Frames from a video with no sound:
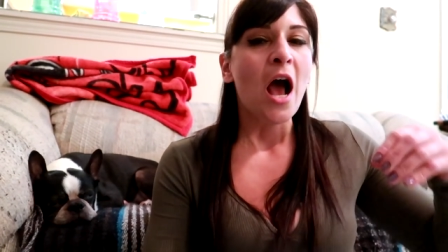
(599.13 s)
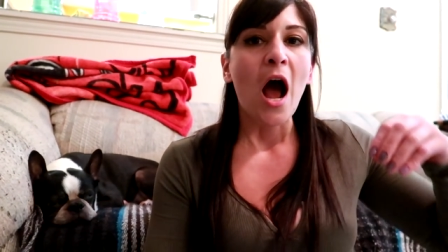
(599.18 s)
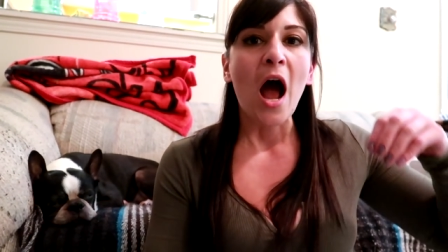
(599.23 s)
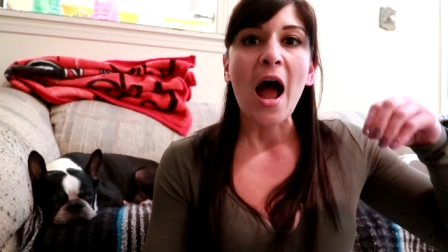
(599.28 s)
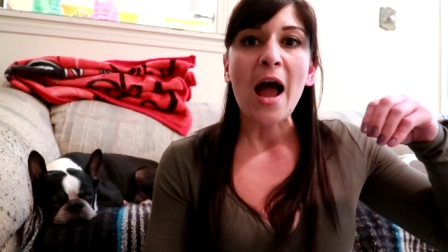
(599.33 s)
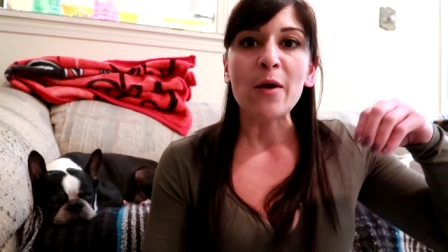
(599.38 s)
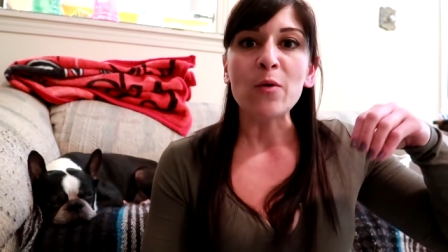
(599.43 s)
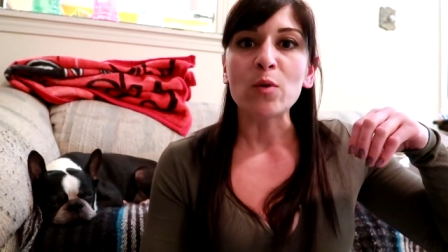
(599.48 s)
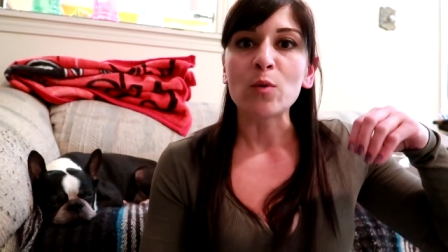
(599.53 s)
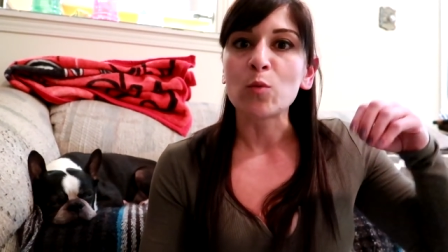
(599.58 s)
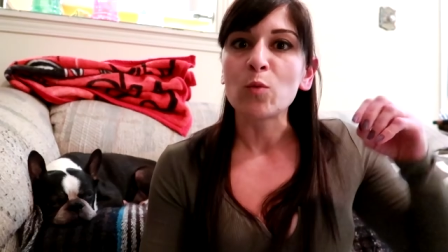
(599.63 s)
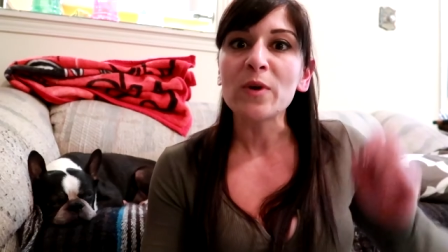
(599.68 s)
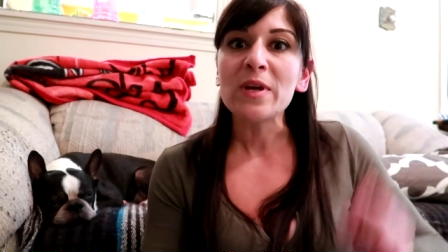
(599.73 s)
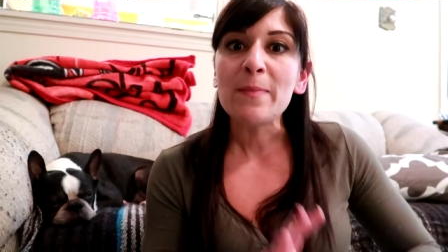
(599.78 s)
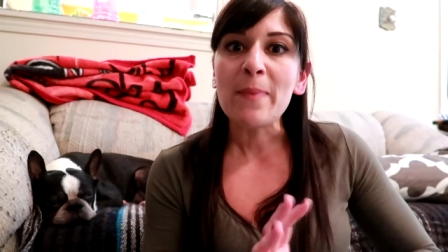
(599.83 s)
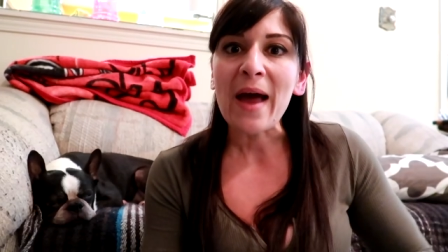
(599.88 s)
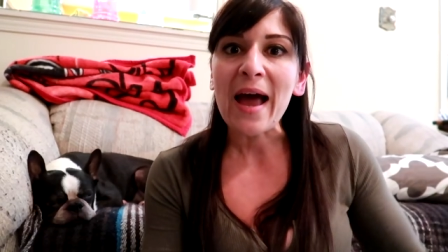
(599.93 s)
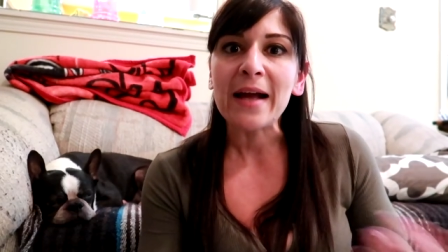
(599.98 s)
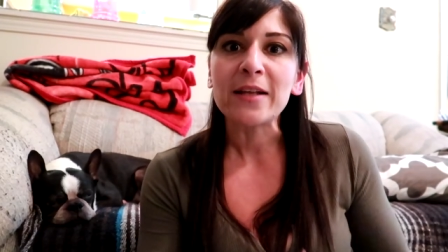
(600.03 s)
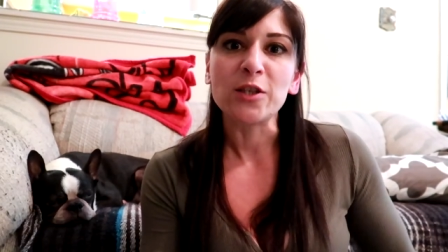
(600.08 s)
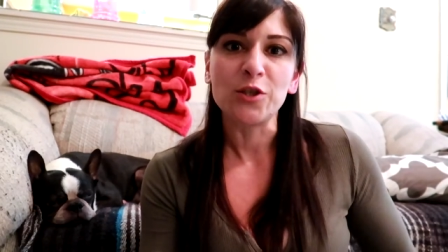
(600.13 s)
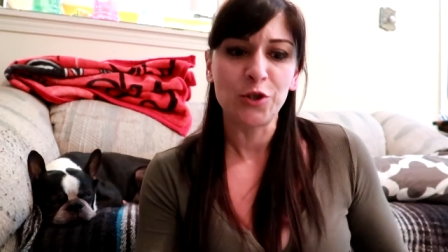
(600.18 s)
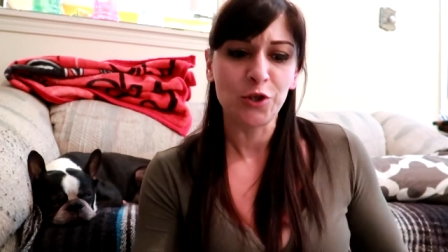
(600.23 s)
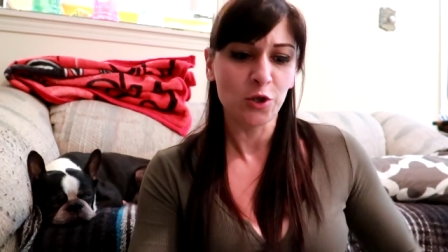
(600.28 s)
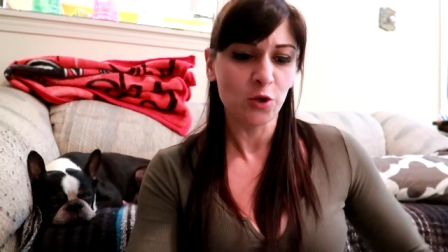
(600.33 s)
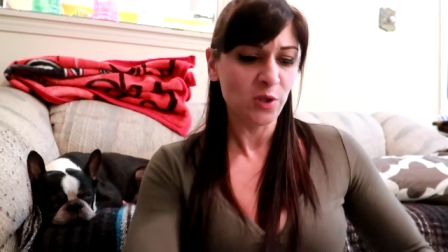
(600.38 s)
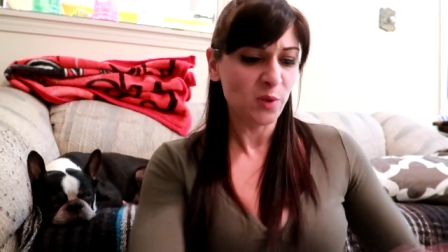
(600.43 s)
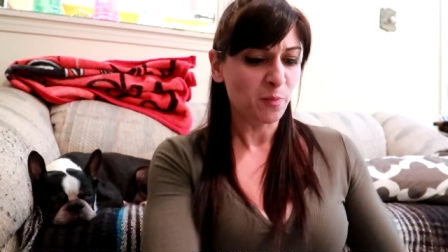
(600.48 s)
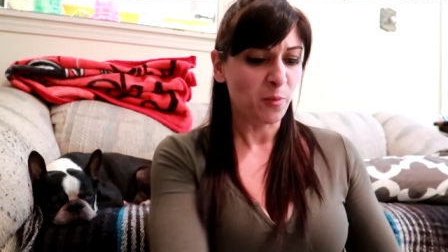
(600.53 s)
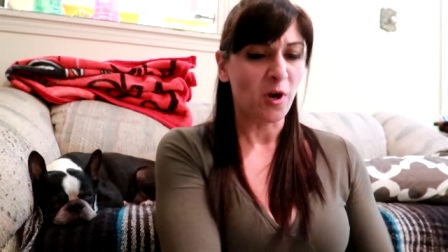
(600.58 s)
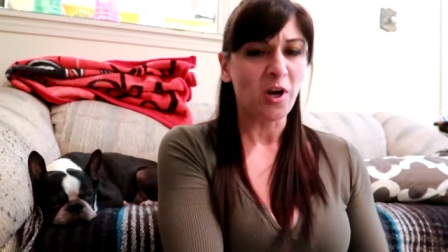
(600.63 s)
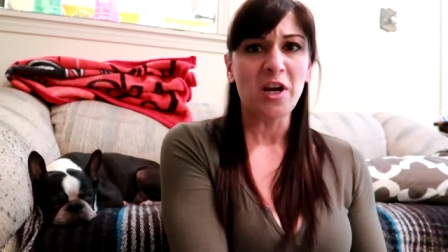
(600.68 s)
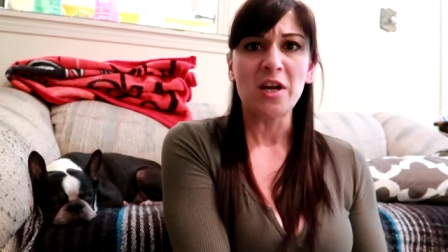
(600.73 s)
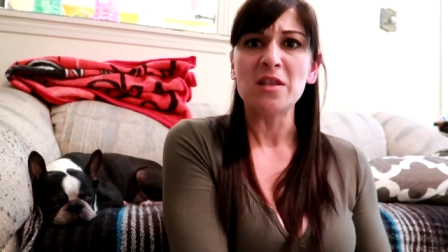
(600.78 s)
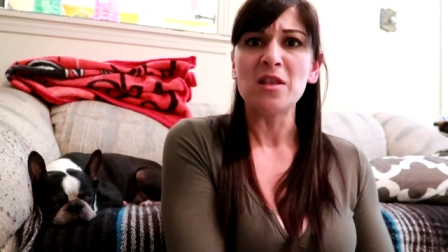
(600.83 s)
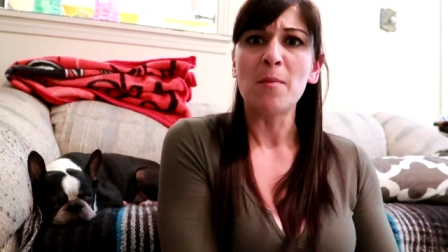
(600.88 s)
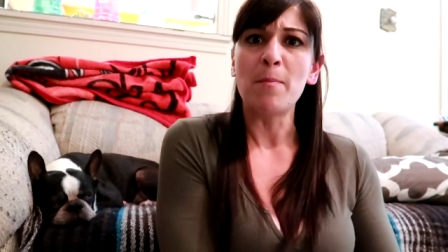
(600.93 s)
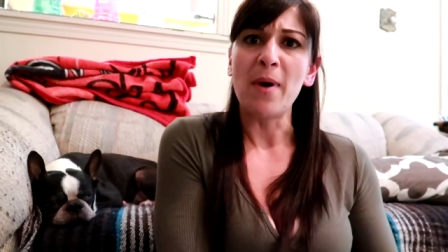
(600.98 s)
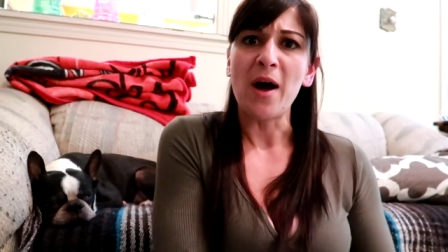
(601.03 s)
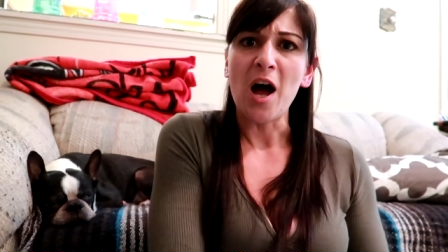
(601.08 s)
I would repack the shoes, put it in
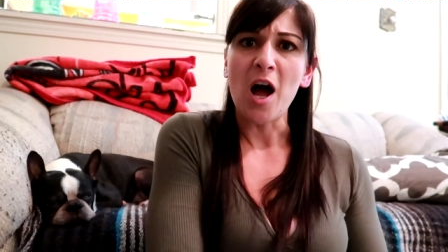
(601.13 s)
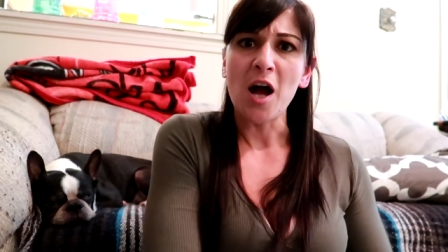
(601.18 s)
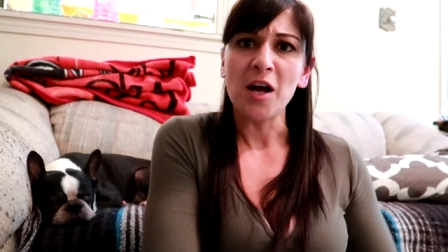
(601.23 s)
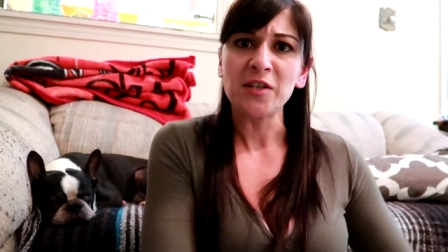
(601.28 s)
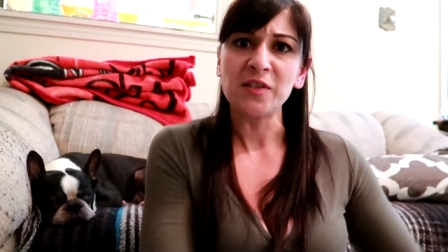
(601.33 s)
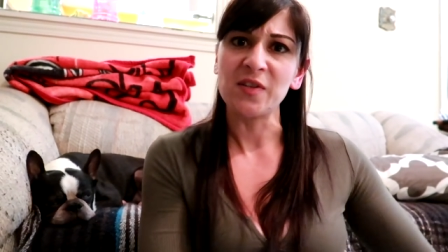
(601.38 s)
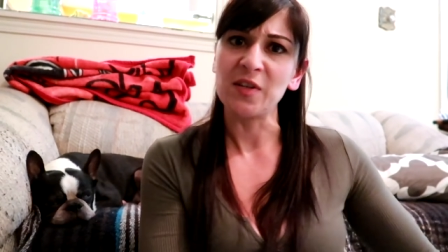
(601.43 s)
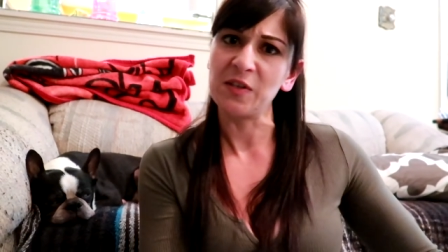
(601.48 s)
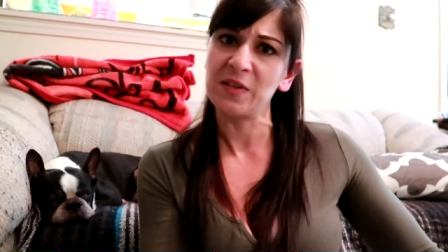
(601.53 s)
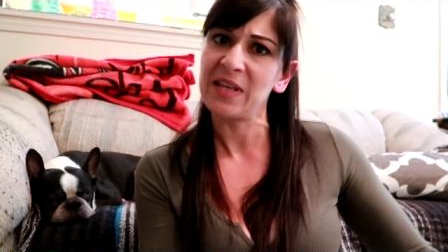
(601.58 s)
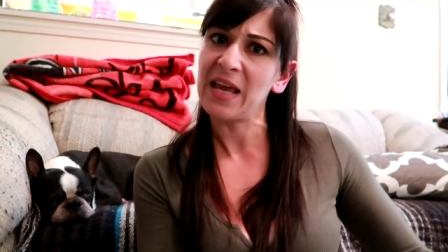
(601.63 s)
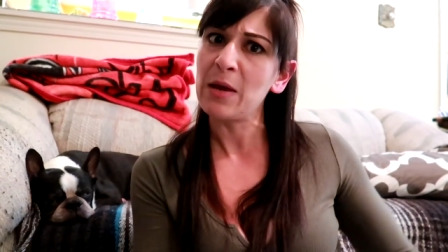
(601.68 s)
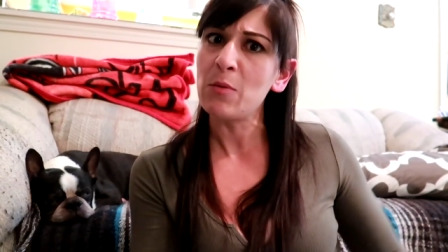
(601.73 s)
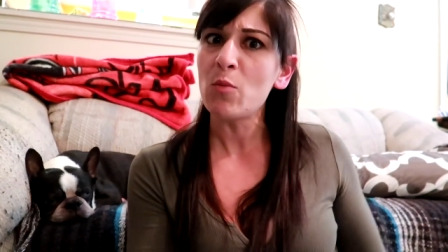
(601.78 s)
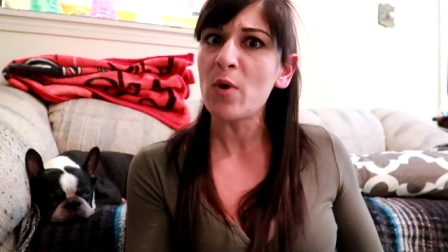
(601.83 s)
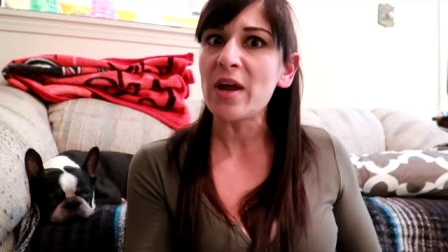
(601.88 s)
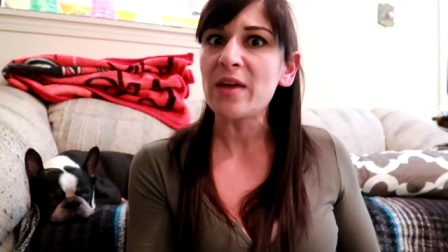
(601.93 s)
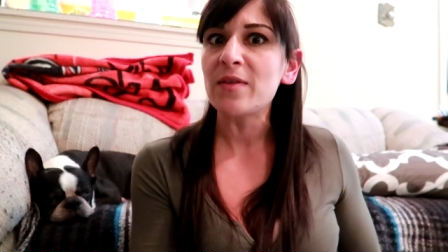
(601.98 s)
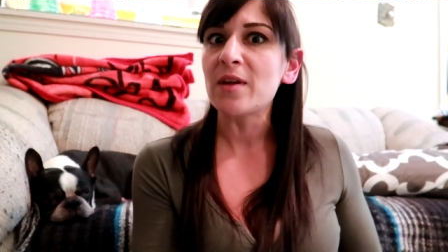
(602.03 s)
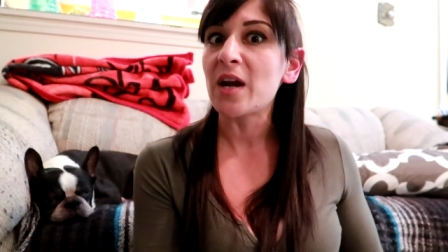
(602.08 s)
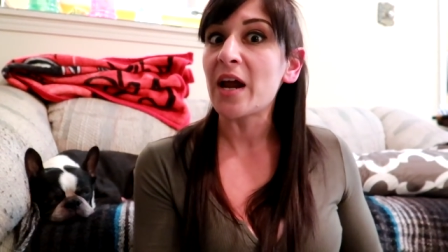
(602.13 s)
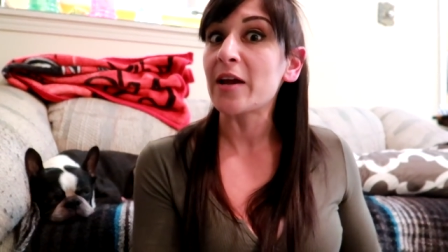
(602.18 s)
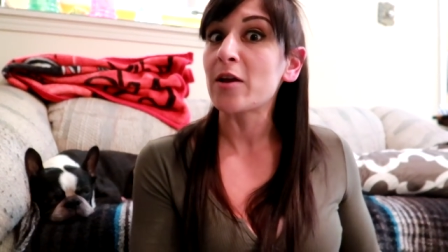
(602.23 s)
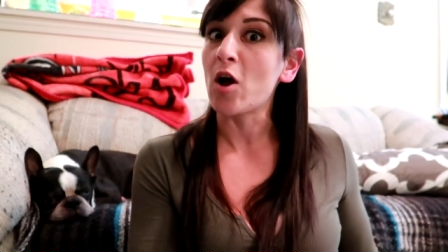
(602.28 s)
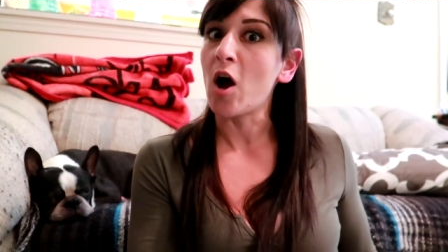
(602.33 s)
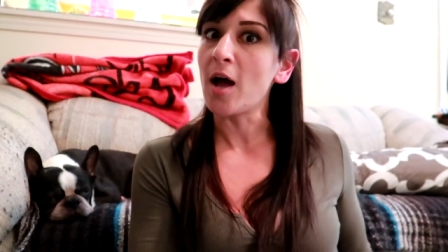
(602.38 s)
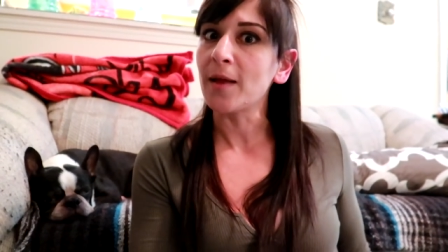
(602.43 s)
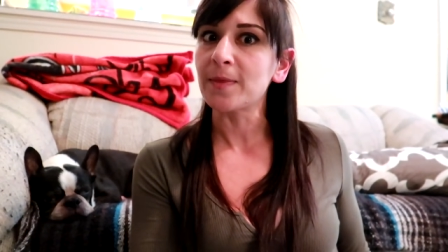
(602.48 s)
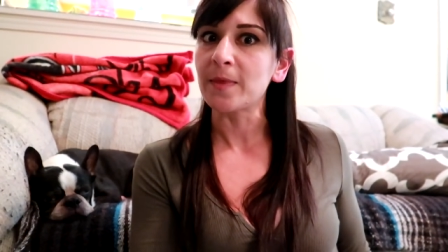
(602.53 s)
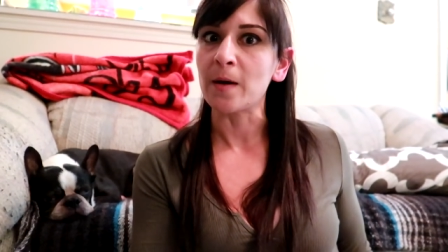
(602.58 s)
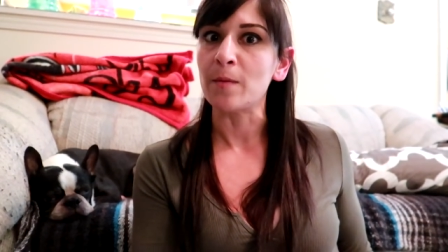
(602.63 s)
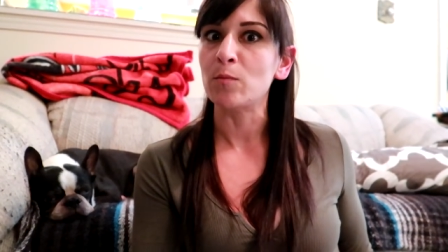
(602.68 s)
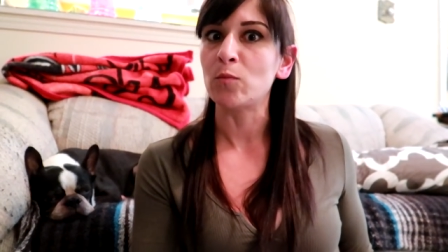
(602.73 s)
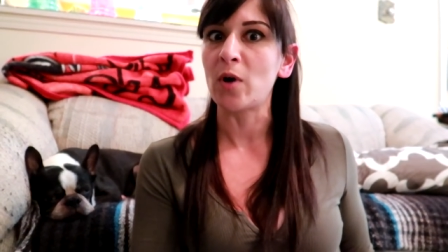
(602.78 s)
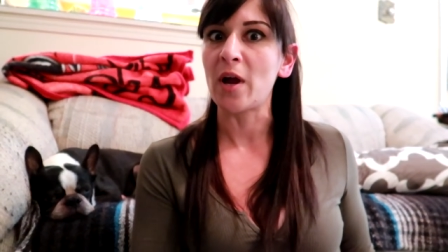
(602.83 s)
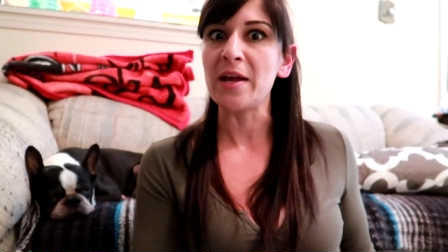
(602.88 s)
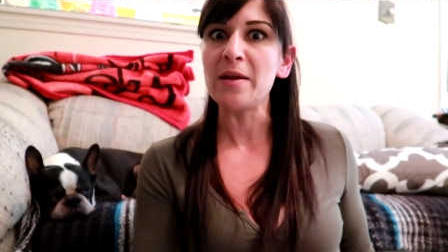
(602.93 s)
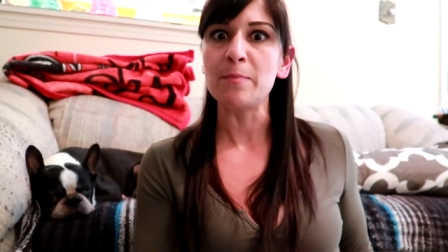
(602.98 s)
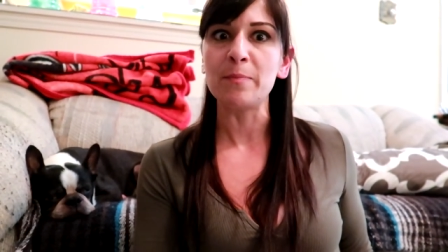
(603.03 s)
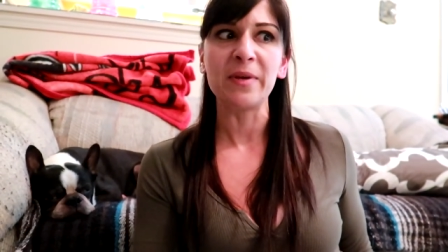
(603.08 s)
the box the same way that I got them, right?